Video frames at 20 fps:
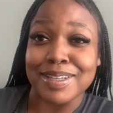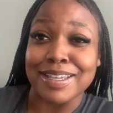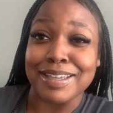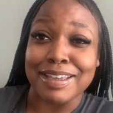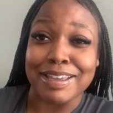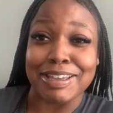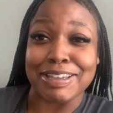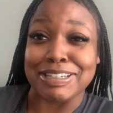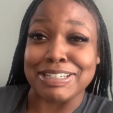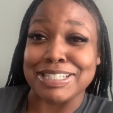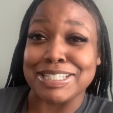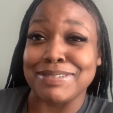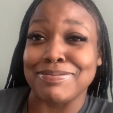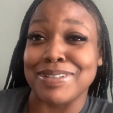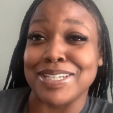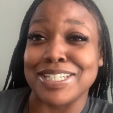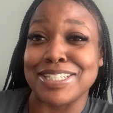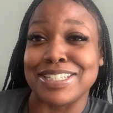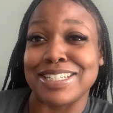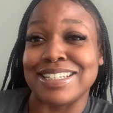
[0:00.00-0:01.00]
against
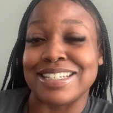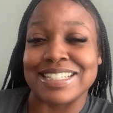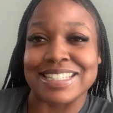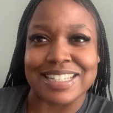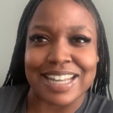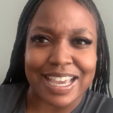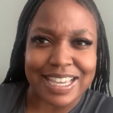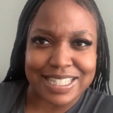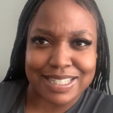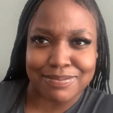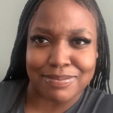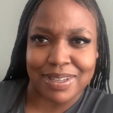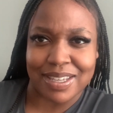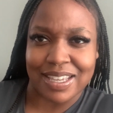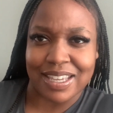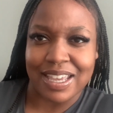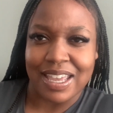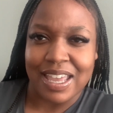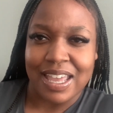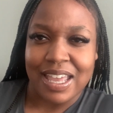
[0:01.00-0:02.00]
me. She dislikes
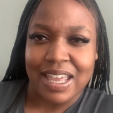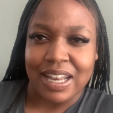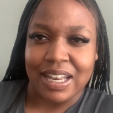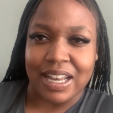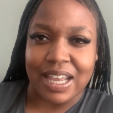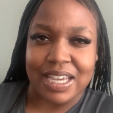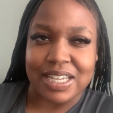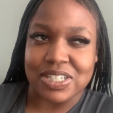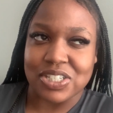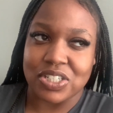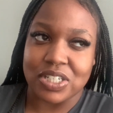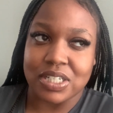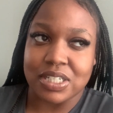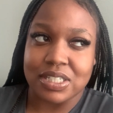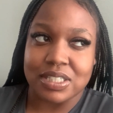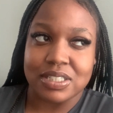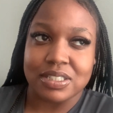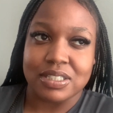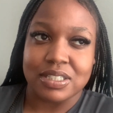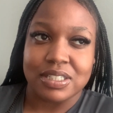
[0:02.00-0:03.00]
me. Like,
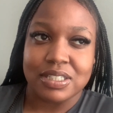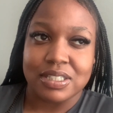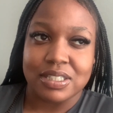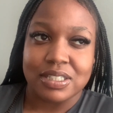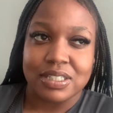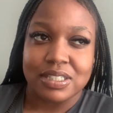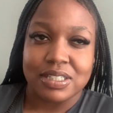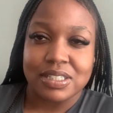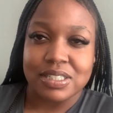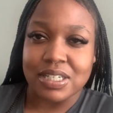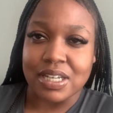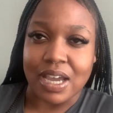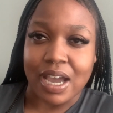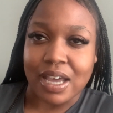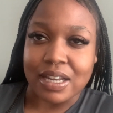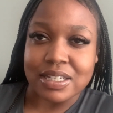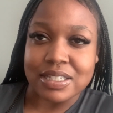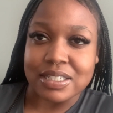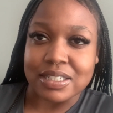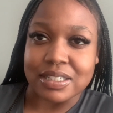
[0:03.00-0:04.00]
she
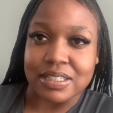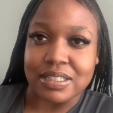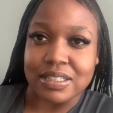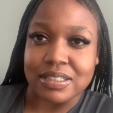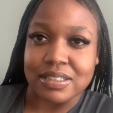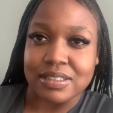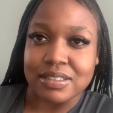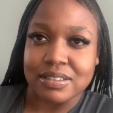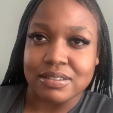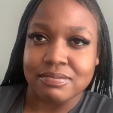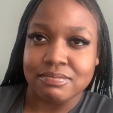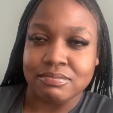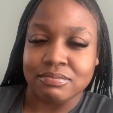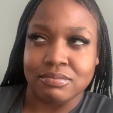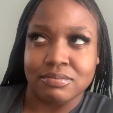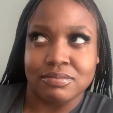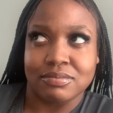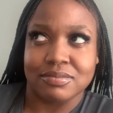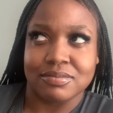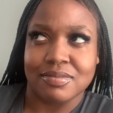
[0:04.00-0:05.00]
honestly,
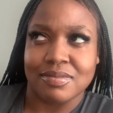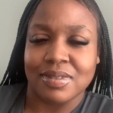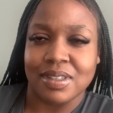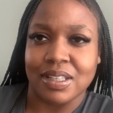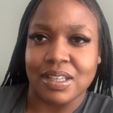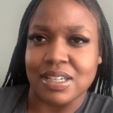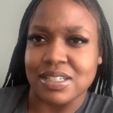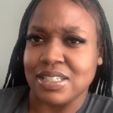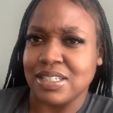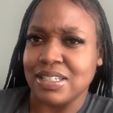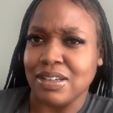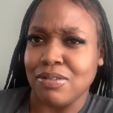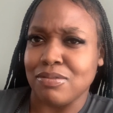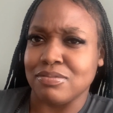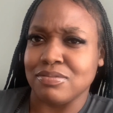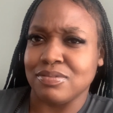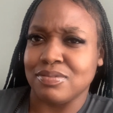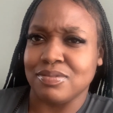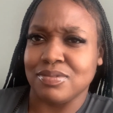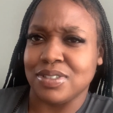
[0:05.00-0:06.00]
like,
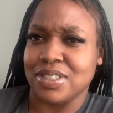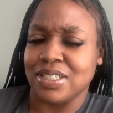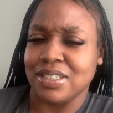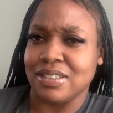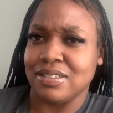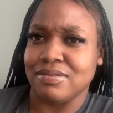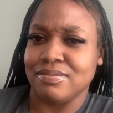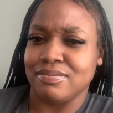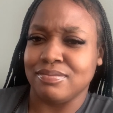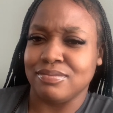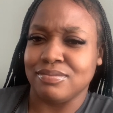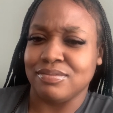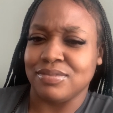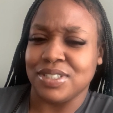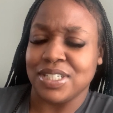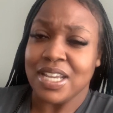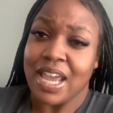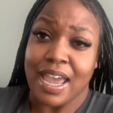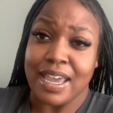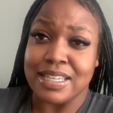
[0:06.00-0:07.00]

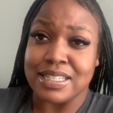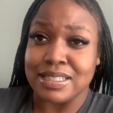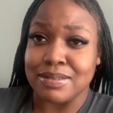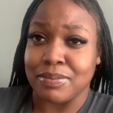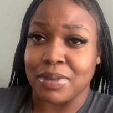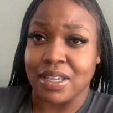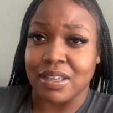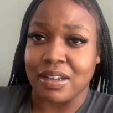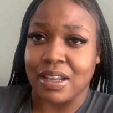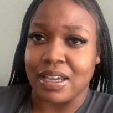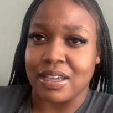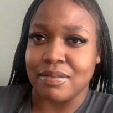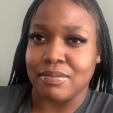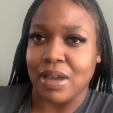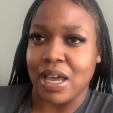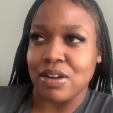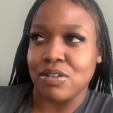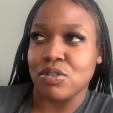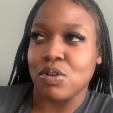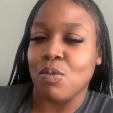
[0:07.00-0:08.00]
she hates me. Like, I
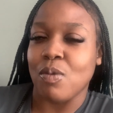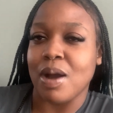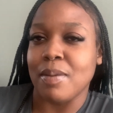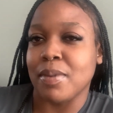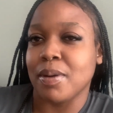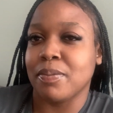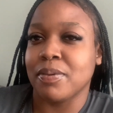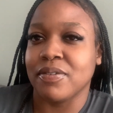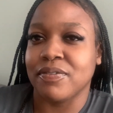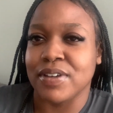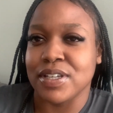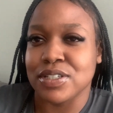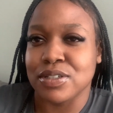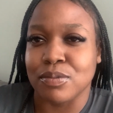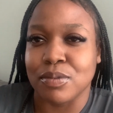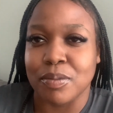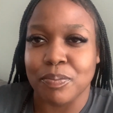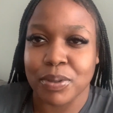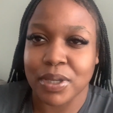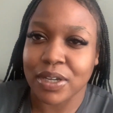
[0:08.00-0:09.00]
don't know why my professor
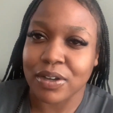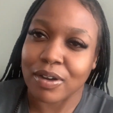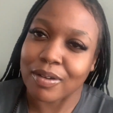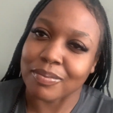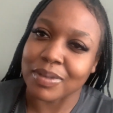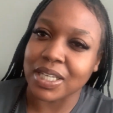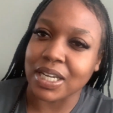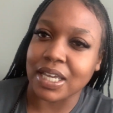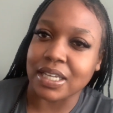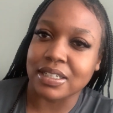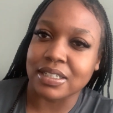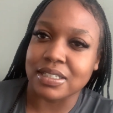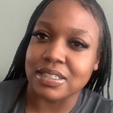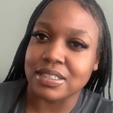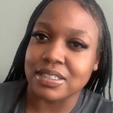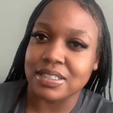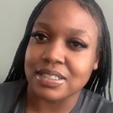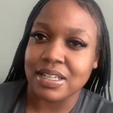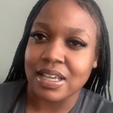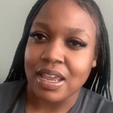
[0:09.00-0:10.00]
would pick on me like
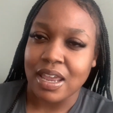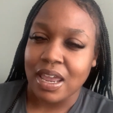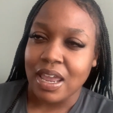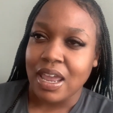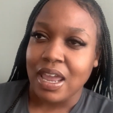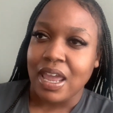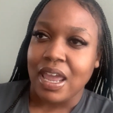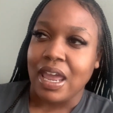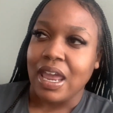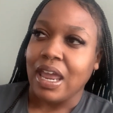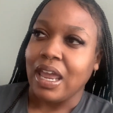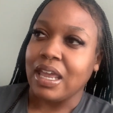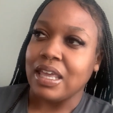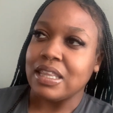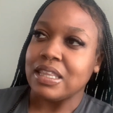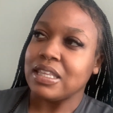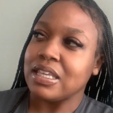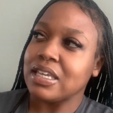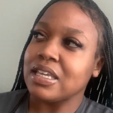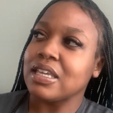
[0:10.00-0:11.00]
this. And
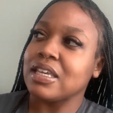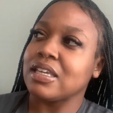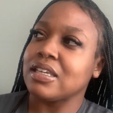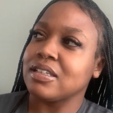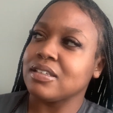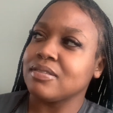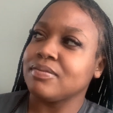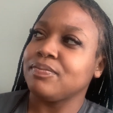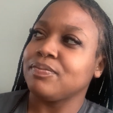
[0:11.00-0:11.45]
then